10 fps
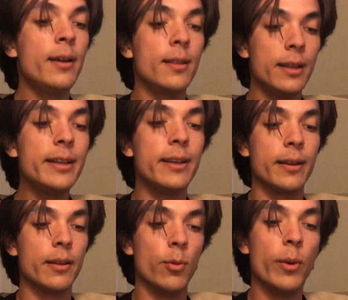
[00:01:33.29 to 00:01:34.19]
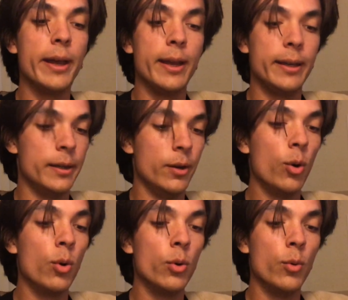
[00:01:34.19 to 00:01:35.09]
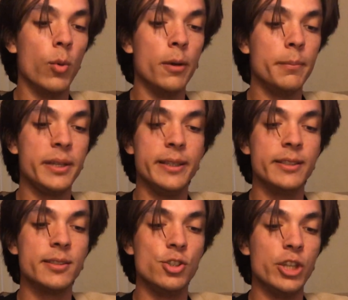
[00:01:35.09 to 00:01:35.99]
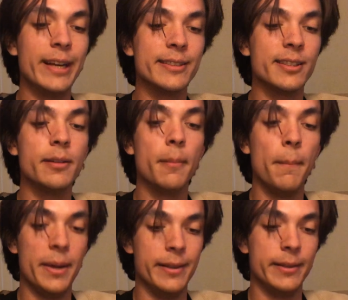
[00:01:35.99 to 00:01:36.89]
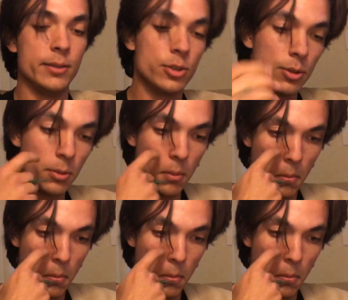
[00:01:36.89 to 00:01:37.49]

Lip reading: leading the way in an old one-piece Janset bathing suit.